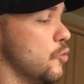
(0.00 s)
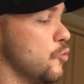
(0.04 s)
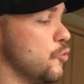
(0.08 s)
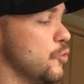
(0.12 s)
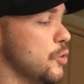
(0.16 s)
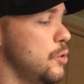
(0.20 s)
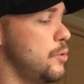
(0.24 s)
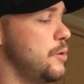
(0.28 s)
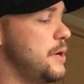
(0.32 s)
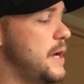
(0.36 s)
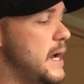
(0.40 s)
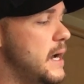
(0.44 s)

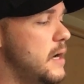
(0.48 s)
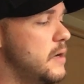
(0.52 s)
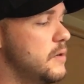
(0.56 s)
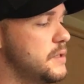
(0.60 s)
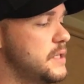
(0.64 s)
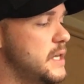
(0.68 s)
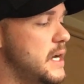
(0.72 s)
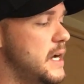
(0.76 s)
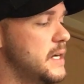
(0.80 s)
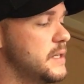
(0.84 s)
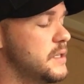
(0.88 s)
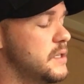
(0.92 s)

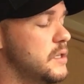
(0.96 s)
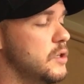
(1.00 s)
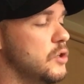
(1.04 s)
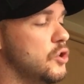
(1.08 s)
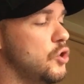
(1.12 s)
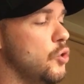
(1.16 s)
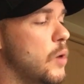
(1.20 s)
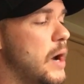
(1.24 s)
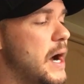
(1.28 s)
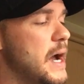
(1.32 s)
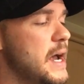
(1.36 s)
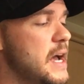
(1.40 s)
RewDowns asked,
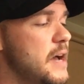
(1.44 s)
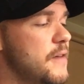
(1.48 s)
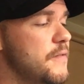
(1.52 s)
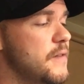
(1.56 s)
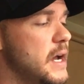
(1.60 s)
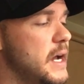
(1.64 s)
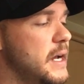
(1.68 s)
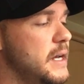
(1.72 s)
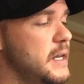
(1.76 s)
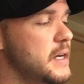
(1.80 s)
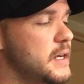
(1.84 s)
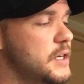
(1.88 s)
do I have
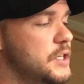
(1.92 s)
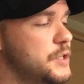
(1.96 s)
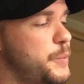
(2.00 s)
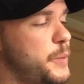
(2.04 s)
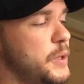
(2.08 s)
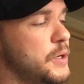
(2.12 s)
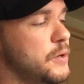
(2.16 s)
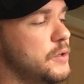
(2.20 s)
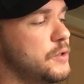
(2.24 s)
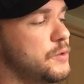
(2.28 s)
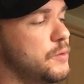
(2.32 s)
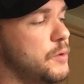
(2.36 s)
any
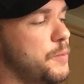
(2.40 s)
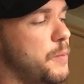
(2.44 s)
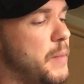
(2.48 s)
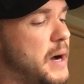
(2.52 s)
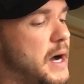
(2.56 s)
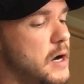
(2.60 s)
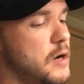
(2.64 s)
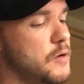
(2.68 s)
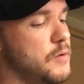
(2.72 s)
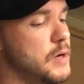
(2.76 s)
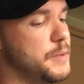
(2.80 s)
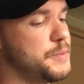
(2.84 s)
experience with
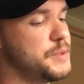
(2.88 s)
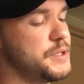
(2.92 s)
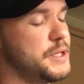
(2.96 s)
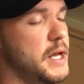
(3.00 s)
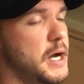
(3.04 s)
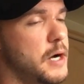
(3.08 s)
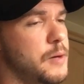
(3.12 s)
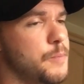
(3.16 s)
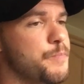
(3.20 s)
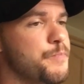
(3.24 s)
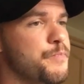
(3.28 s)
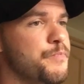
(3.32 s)
my reps?
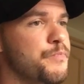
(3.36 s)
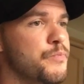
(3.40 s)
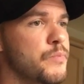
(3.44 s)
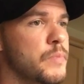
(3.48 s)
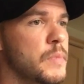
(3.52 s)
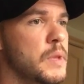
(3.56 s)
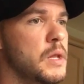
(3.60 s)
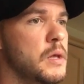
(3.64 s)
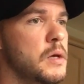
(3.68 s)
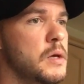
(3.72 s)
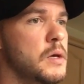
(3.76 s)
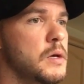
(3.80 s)
Now,
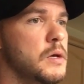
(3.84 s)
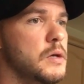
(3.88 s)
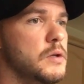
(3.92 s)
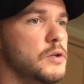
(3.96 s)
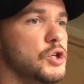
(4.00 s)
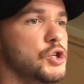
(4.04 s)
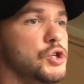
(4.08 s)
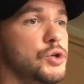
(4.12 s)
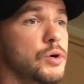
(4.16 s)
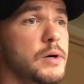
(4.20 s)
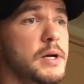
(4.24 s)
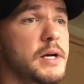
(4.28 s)

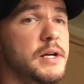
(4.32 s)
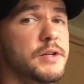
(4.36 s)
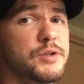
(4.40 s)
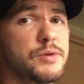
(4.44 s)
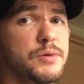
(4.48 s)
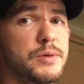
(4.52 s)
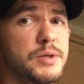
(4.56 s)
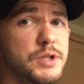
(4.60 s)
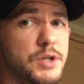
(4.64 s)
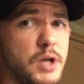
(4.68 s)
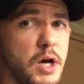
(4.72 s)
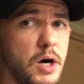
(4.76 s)
the short
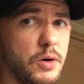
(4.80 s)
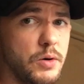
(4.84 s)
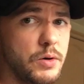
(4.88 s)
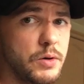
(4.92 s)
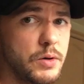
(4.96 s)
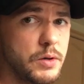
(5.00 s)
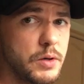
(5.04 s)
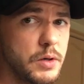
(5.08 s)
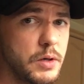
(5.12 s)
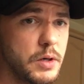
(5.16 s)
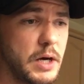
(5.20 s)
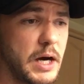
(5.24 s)
answer is no.
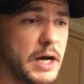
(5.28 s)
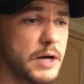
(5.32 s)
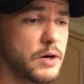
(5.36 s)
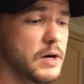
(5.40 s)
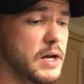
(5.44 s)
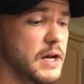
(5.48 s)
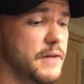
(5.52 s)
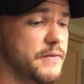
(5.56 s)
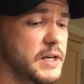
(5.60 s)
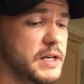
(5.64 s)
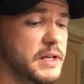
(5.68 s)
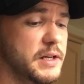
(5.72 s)
I
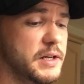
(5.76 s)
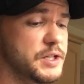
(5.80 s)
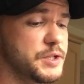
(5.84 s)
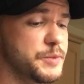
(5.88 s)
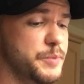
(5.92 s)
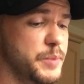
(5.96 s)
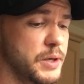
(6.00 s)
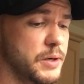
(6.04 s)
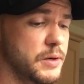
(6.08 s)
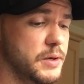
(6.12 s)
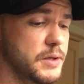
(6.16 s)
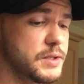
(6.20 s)
don't have any
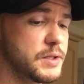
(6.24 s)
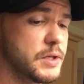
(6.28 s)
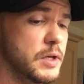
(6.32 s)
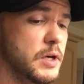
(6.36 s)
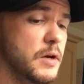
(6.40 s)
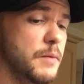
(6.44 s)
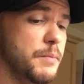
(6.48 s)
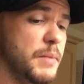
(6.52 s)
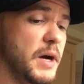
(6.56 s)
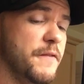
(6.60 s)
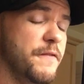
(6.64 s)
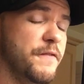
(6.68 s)
experience
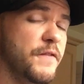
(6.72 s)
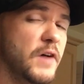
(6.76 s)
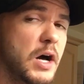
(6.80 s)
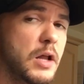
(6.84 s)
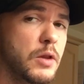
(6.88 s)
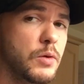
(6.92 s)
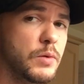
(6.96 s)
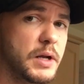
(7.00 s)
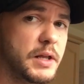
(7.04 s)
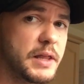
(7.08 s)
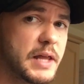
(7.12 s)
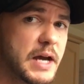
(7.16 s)
by
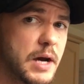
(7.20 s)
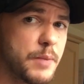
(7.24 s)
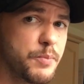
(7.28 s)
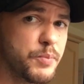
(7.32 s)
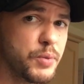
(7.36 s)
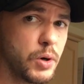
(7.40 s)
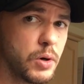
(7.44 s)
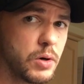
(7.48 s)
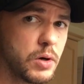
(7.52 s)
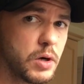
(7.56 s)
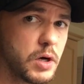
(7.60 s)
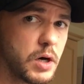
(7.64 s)
following that
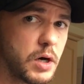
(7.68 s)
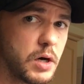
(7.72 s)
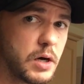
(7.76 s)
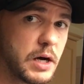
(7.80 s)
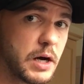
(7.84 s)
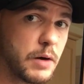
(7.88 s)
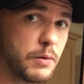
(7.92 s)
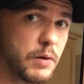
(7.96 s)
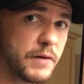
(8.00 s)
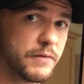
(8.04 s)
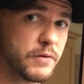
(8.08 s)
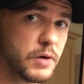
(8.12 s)
protocol.
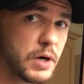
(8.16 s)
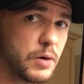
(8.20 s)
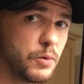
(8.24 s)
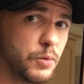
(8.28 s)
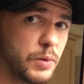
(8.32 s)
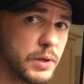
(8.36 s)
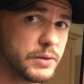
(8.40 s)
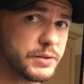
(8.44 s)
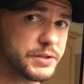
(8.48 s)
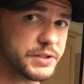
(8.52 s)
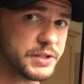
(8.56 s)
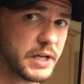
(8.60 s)
However, I
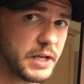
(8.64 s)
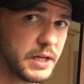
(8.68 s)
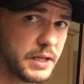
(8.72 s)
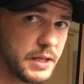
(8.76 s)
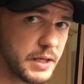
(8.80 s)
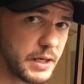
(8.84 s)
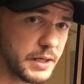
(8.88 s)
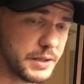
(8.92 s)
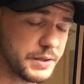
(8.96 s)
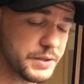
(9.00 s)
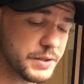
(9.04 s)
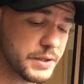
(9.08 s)
will say
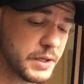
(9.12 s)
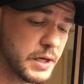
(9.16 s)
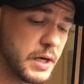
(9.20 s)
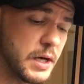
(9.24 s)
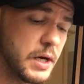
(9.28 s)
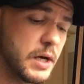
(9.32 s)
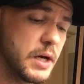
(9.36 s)
this.